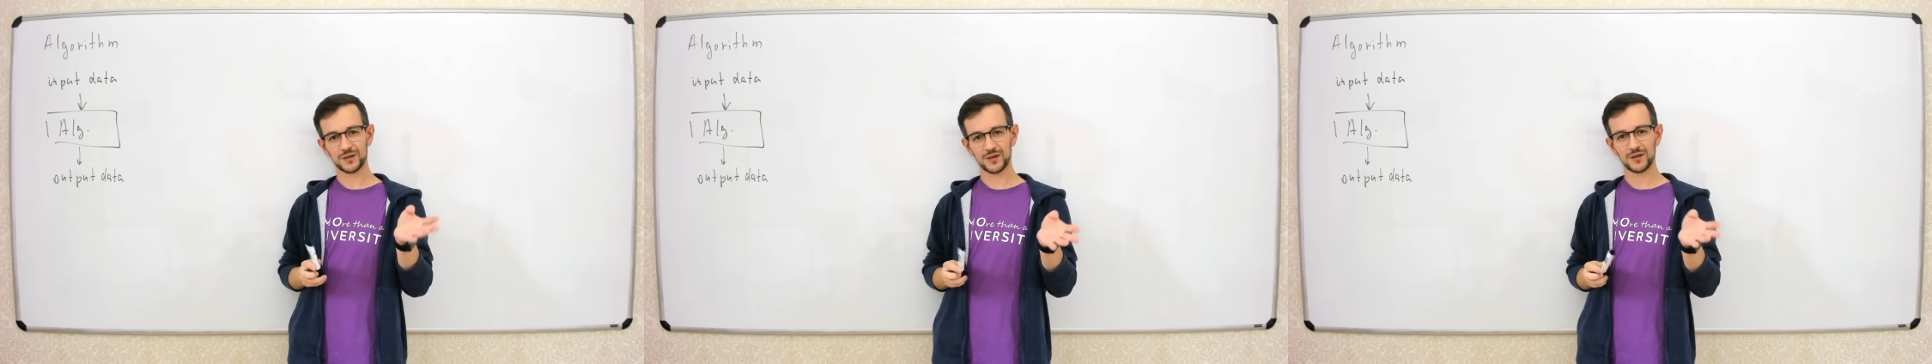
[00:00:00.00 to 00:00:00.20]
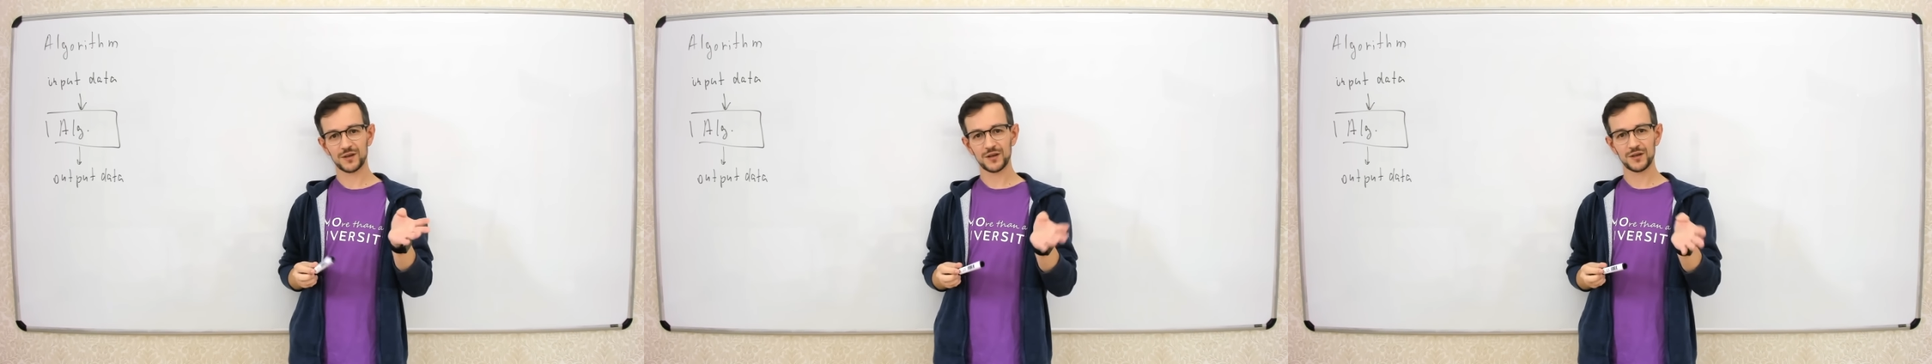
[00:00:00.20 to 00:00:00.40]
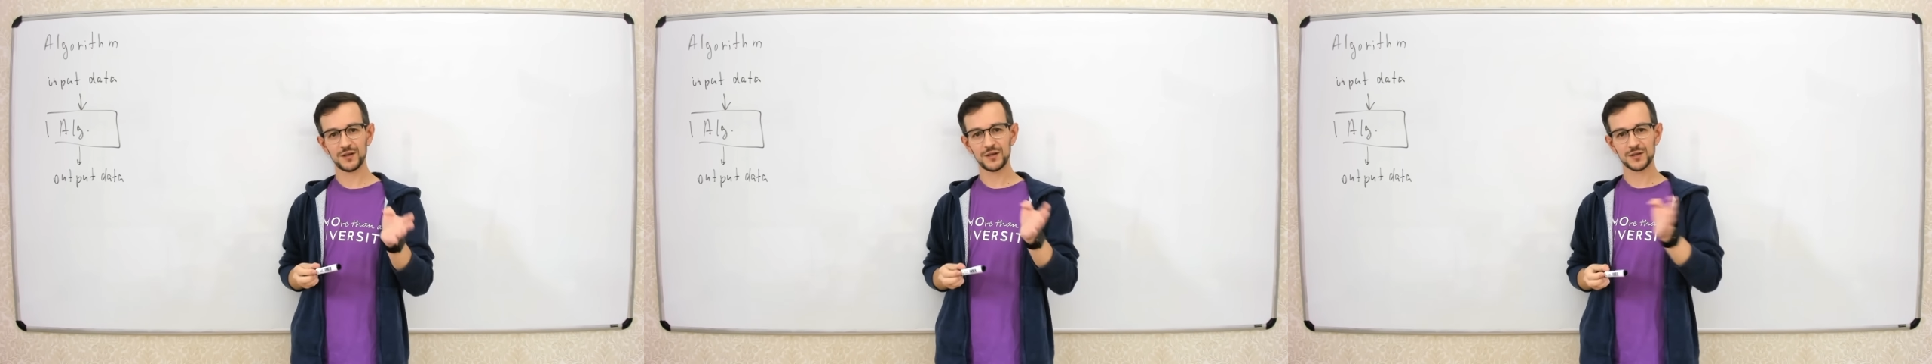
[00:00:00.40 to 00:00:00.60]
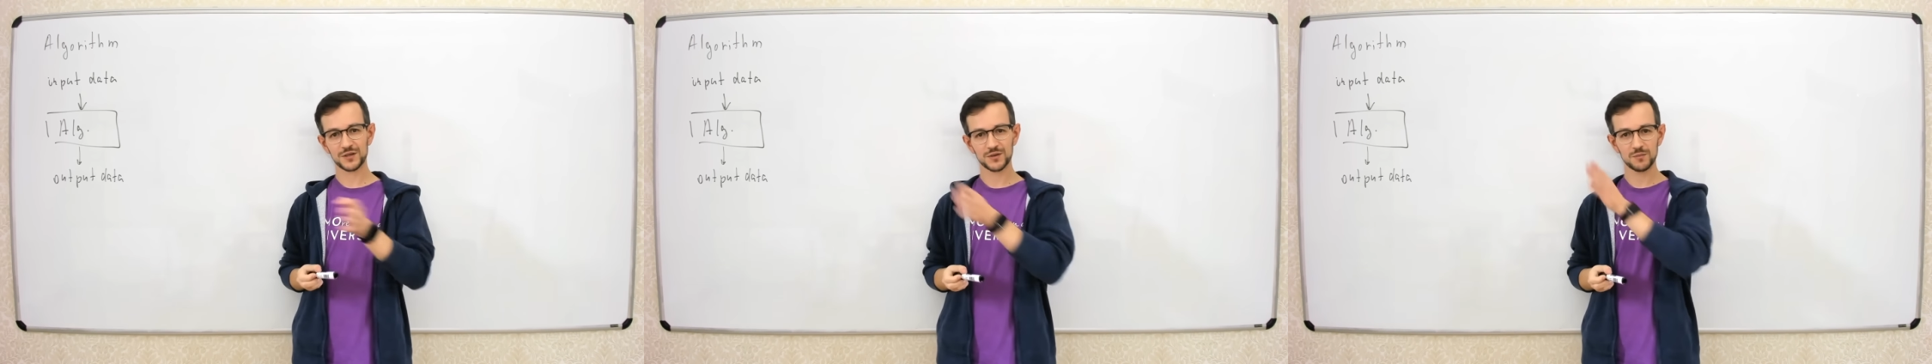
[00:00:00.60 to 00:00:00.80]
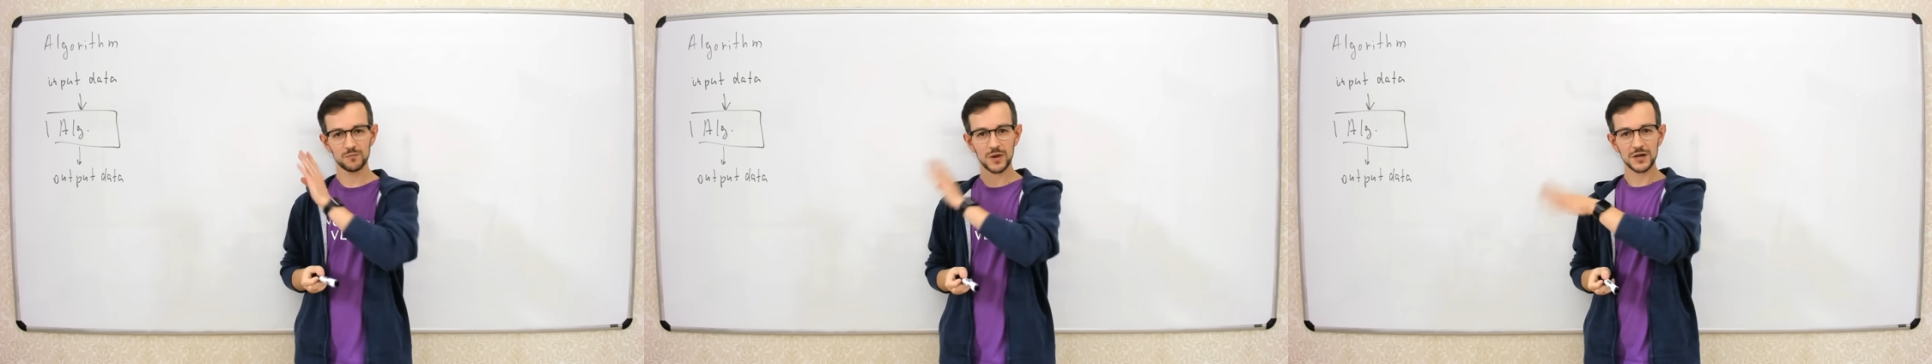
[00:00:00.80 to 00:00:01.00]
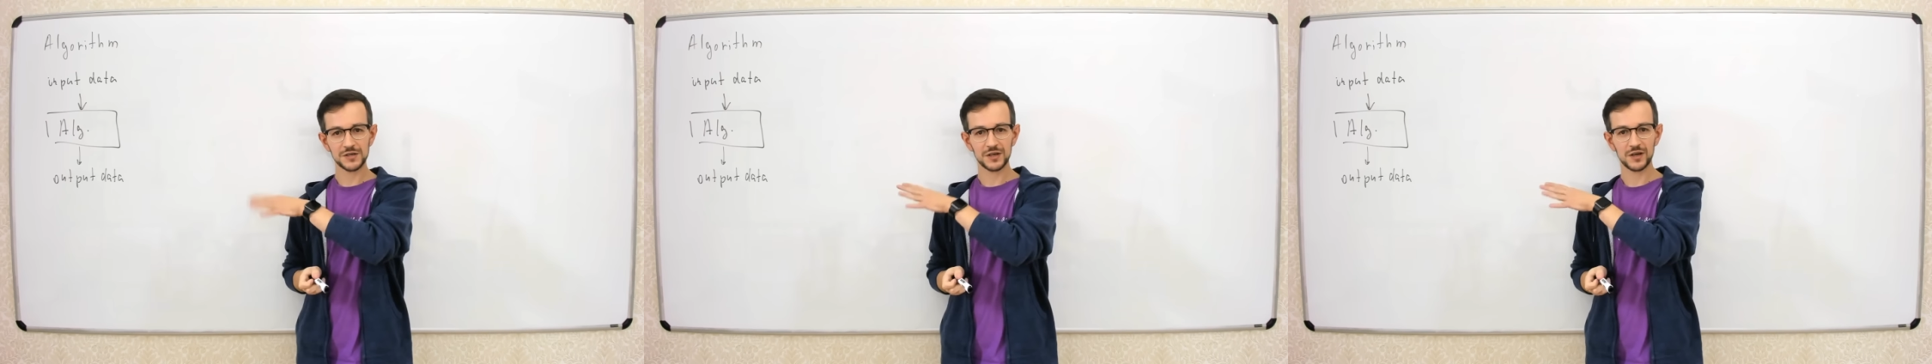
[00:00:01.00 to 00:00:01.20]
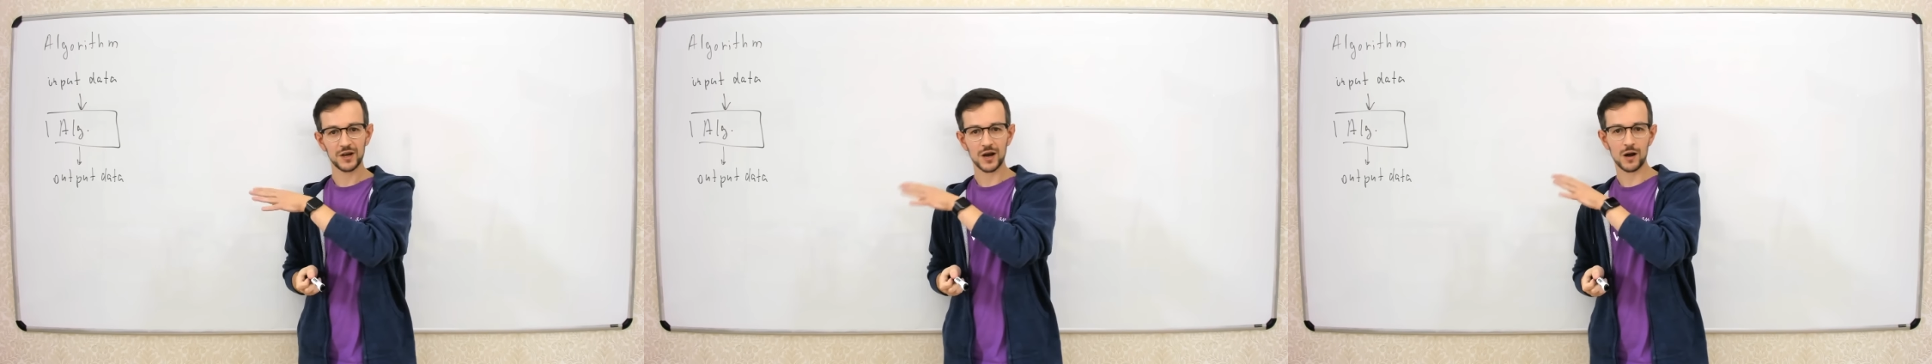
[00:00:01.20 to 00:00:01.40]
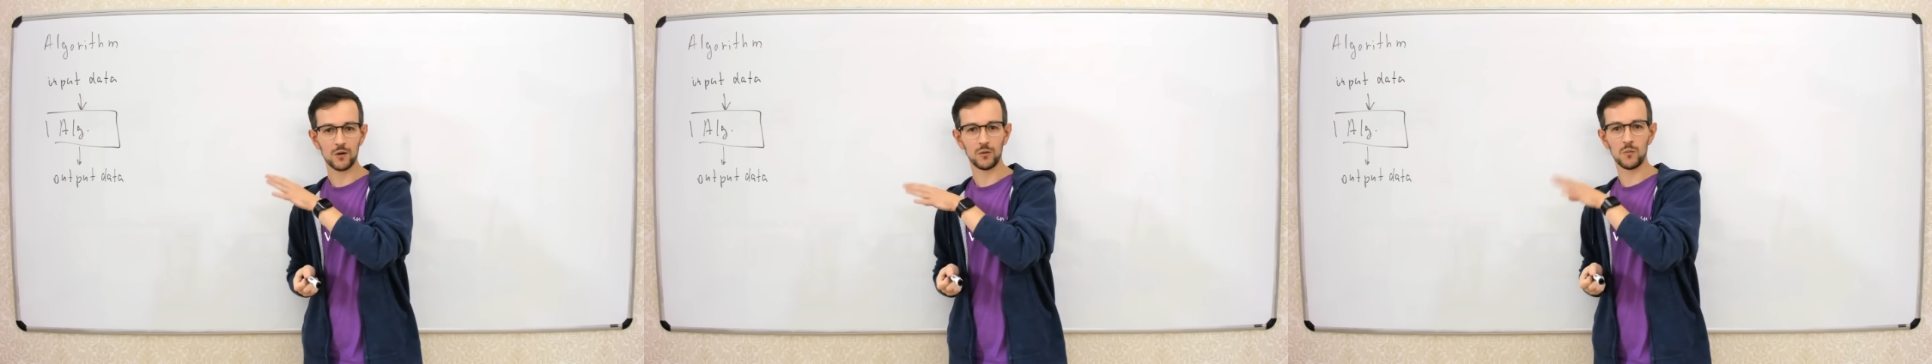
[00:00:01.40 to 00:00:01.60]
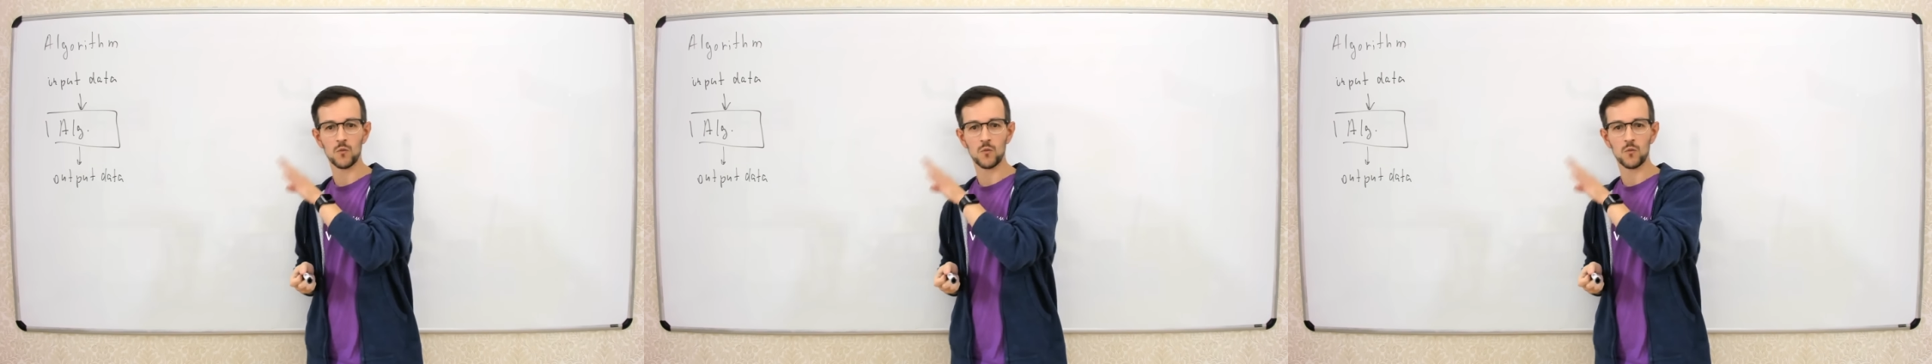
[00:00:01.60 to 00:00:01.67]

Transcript: then it's basically how